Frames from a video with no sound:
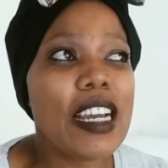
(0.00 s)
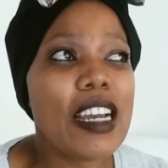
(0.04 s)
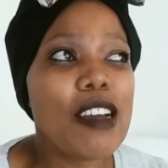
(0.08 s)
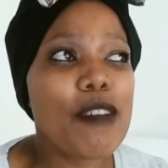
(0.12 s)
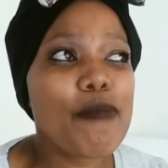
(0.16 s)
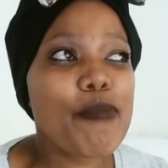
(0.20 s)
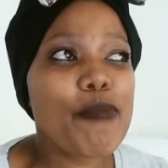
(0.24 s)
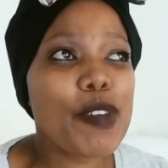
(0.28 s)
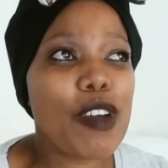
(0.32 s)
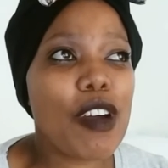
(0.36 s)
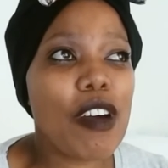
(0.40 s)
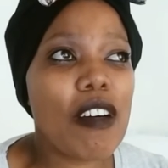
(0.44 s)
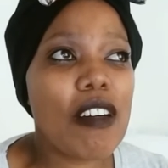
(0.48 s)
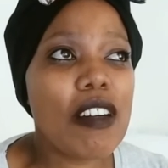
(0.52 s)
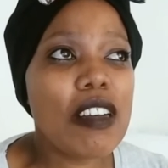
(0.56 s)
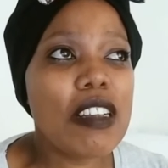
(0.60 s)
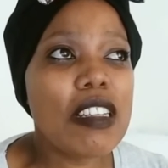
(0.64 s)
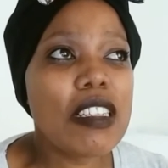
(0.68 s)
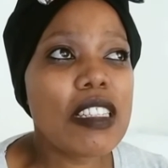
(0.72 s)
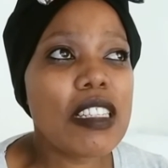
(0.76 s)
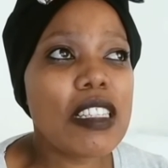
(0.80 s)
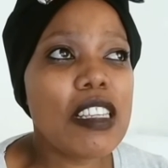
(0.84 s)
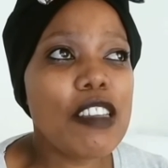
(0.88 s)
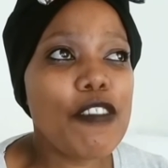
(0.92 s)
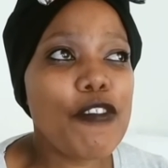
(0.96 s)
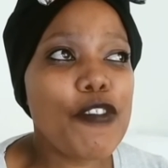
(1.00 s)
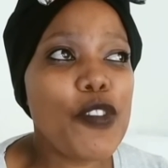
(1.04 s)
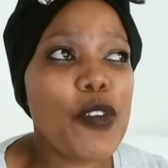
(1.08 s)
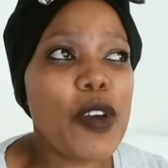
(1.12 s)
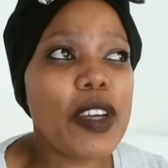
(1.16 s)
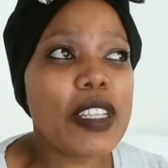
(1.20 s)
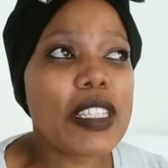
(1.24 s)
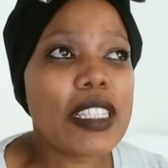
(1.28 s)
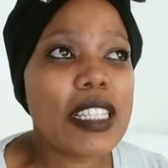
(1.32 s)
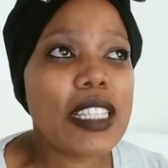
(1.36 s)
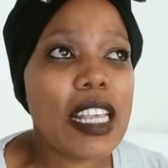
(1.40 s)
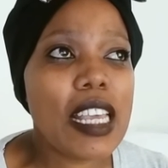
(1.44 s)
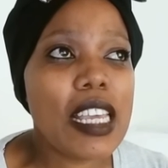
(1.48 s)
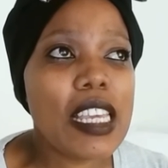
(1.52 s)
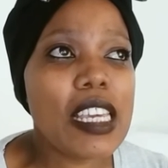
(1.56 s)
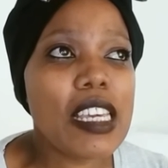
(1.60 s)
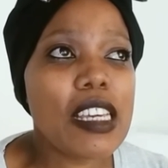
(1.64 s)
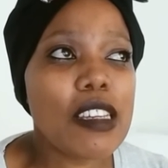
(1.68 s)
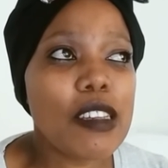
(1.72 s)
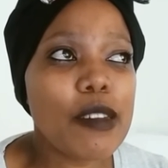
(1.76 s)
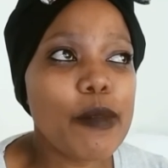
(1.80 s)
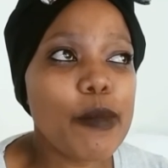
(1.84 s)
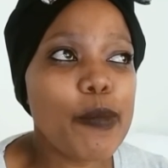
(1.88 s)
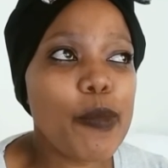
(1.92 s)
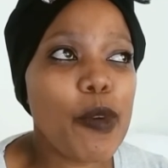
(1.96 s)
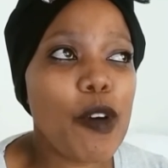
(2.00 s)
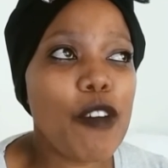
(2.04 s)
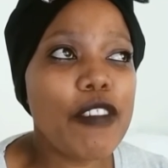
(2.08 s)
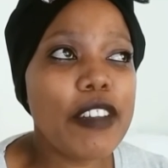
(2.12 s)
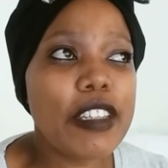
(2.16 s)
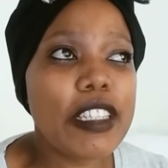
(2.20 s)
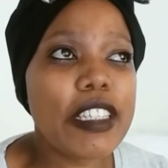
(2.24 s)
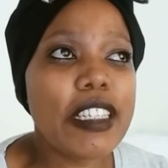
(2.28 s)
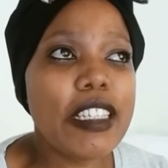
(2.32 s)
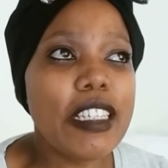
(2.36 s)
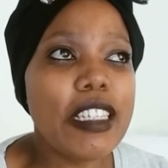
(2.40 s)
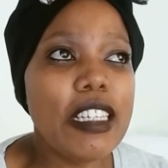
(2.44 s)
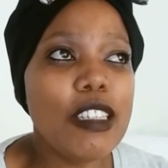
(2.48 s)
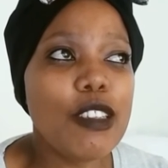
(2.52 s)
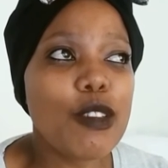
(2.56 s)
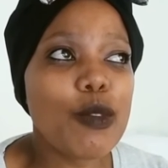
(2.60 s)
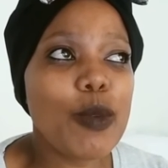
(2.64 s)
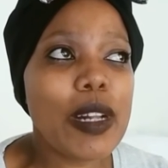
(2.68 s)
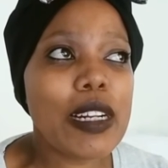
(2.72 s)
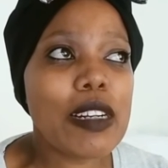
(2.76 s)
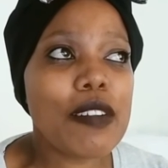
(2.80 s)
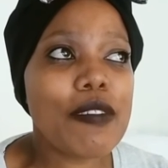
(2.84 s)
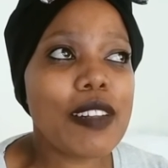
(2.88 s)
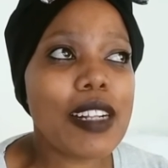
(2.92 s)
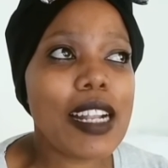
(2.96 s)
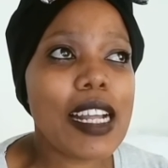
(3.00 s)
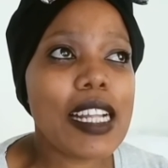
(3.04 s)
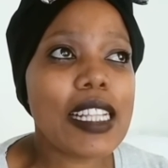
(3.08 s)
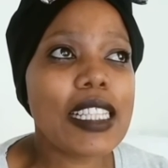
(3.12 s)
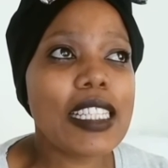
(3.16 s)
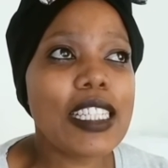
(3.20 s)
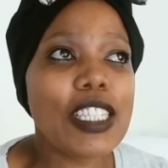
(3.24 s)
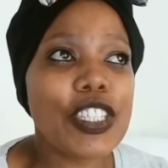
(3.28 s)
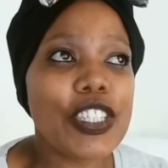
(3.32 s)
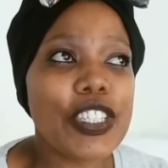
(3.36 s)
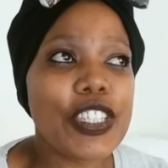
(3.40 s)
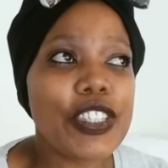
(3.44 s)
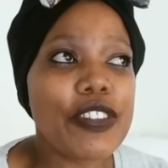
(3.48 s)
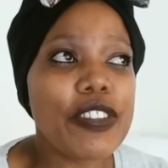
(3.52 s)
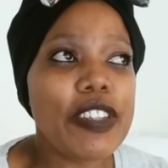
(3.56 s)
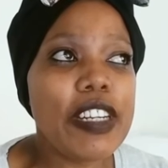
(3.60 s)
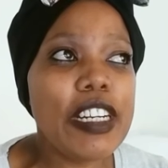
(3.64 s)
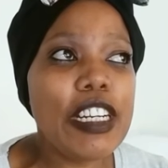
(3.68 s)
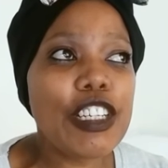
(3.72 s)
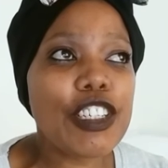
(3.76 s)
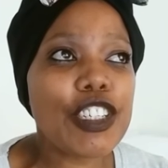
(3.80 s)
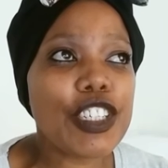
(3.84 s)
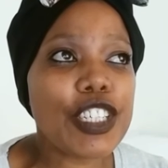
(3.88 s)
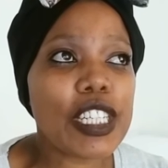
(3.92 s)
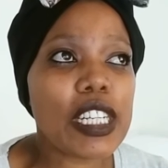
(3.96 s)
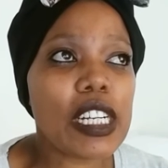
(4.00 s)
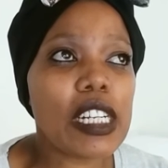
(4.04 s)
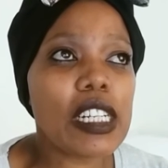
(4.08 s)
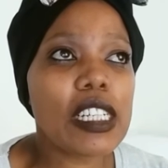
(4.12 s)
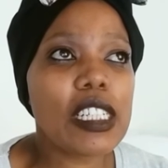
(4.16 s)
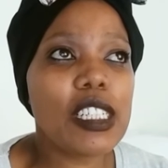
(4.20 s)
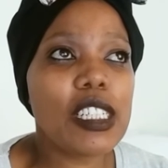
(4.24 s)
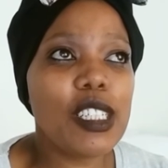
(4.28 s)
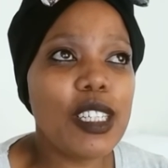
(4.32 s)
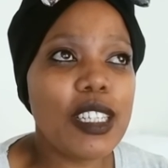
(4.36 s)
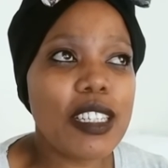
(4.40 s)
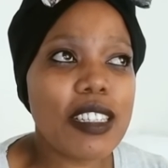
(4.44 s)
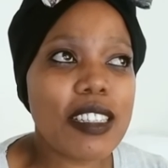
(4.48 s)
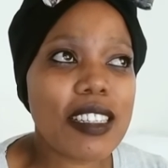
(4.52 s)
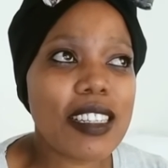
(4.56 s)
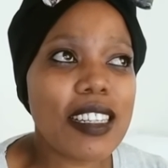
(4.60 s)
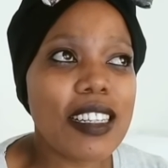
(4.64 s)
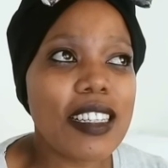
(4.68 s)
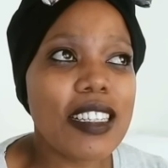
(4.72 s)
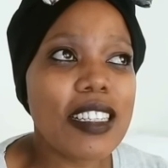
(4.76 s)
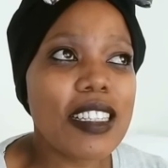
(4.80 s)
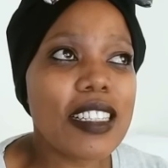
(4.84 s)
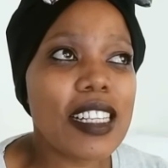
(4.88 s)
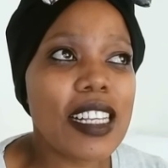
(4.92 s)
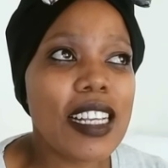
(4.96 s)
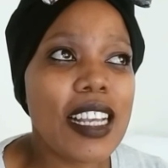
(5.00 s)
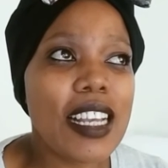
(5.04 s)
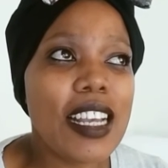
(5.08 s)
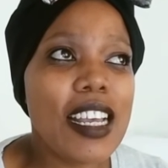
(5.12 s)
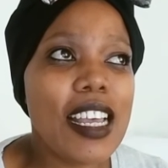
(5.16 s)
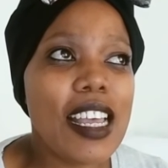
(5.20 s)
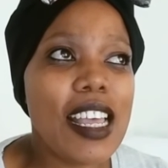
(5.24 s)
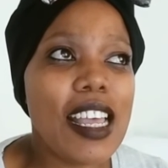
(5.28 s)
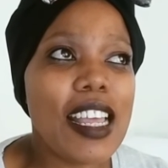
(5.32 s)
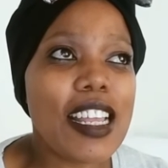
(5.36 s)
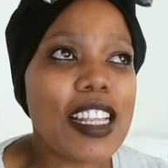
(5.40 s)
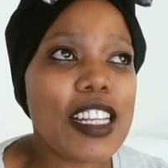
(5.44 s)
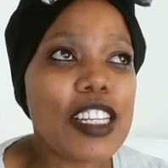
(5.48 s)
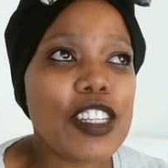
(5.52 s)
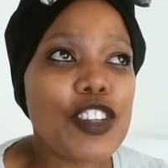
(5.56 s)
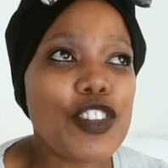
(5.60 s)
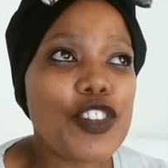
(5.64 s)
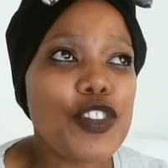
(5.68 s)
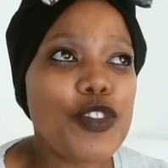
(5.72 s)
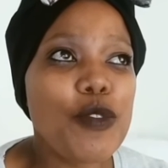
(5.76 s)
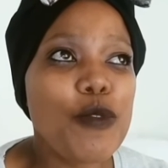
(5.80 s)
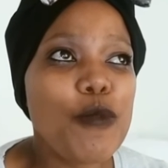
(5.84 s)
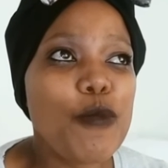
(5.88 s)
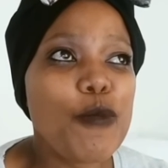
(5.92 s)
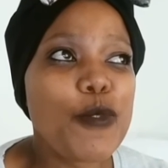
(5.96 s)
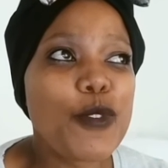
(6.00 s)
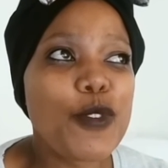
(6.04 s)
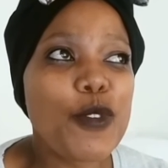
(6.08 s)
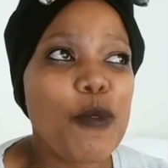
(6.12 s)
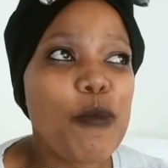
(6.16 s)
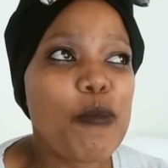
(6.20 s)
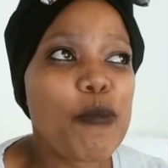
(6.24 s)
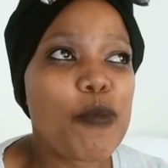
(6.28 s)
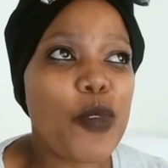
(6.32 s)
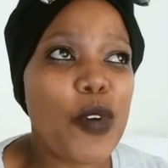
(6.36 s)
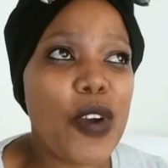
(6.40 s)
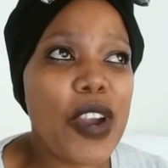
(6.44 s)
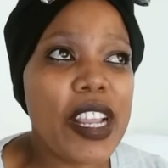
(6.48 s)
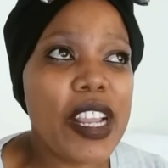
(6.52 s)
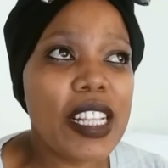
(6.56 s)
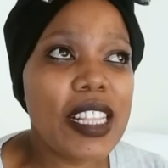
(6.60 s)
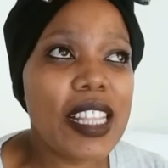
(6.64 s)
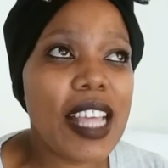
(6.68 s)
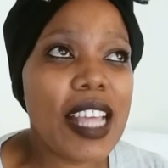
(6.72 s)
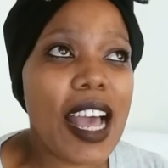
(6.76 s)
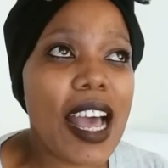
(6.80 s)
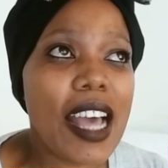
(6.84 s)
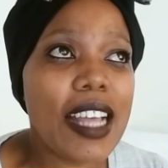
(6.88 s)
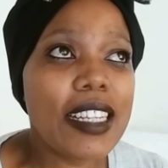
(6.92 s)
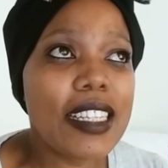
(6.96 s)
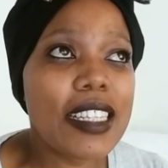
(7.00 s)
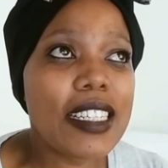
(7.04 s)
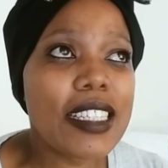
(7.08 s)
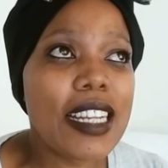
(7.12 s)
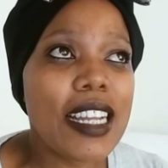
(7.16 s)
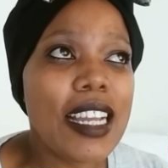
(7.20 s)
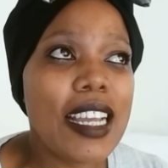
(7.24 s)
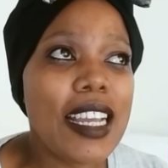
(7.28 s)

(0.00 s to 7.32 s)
Because if you are saying poverty is one of like the generational curses, and to break that,